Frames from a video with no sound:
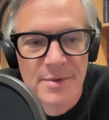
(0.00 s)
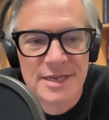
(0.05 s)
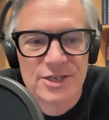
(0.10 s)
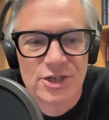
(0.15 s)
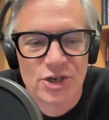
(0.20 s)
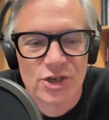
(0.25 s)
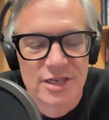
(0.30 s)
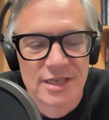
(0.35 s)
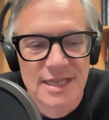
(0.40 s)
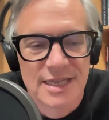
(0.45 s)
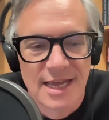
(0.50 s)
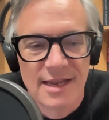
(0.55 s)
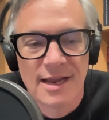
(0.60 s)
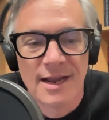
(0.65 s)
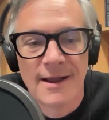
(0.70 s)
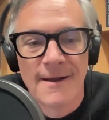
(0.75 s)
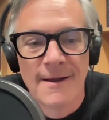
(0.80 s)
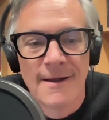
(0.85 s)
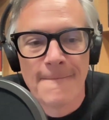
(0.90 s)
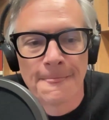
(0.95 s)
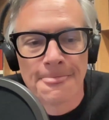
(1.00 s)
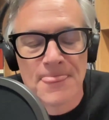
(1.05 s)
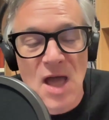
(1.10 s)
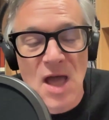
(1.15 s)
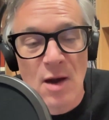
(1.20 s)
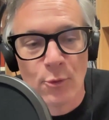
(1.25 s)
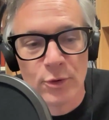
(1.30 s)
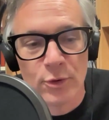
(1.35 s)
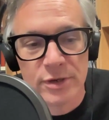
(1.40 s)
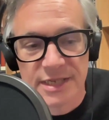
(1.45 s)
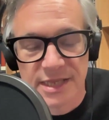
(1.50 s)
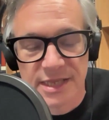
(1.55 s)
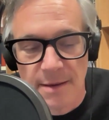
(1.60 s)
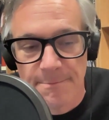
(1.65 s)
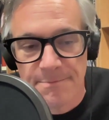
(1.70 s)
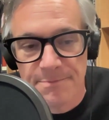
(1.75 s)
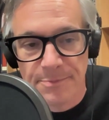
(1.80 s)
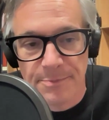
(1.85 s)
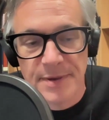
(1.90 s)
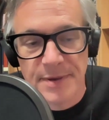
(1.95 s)
It's just that was the
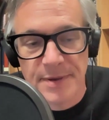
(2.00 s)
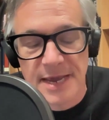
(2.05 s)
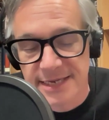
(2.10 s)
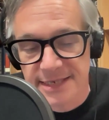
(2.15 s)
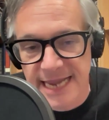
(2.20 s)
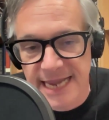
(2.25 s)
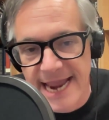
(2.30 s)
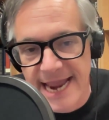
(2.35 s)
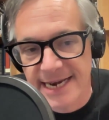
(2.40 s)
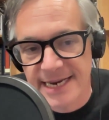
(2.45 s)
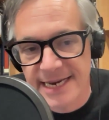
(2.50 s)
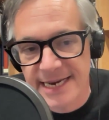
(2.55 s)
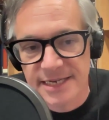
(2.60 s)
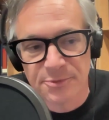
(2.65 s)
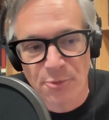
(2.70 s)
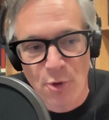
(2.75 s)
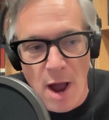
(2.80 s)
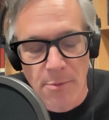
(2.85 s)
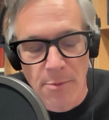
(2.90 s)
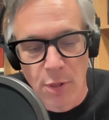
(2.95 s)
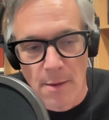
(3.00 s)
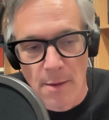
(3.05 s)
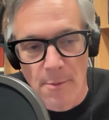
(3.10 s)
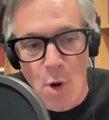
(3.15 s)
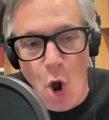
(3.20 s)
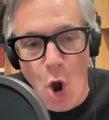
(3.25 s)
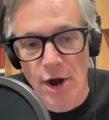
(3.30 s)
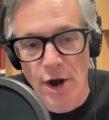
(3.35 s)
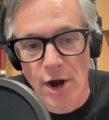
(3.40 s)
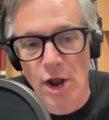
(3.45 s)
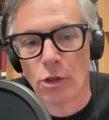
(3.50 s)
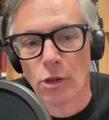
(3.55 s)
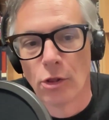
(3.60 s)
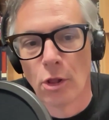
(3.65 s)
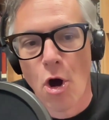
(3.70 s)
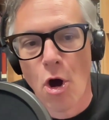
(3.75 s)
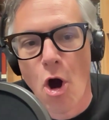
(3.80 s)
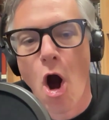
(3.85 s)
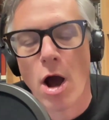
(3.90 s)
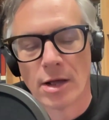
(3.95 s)
biggest 80s problem on a
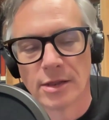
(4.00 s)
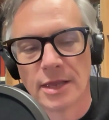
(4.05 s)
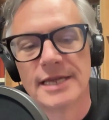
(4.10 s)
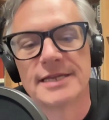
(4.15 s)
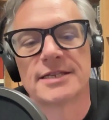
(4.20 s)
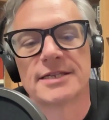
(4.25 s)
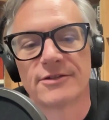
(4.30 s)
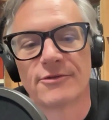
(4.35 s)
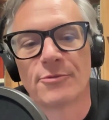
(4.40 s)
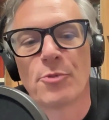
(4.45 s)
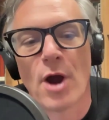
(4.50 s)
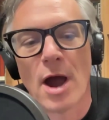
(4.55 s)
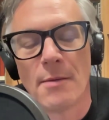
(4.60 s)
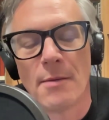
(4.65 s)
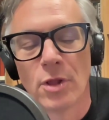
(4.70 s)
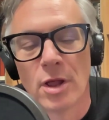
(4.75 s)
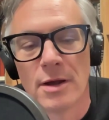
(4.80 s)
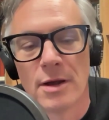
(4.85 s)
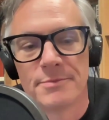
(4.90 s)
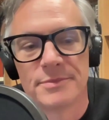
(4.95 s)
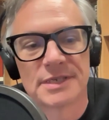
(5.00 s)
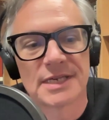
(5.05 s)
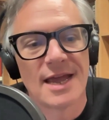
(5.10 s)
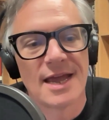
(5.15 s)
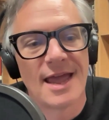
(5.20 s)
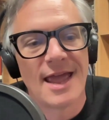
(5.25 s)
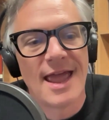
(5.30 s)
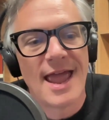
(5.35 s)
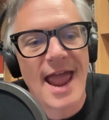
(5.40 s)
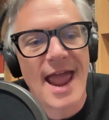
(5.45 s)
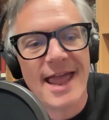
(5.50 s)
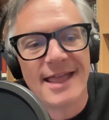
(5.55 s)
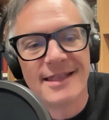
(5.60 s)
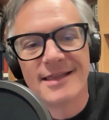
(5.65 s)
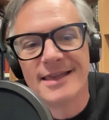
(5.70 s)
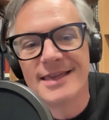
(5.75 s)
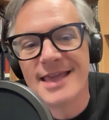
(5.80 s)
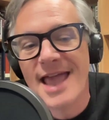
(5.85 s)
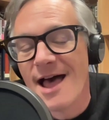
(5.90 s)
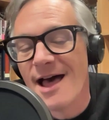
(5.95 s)
long list of problems. And
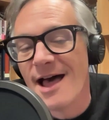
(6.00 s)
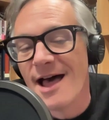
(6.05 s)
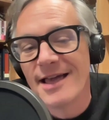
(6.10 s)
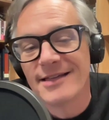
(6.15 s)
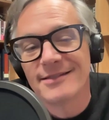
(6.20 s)
yeah,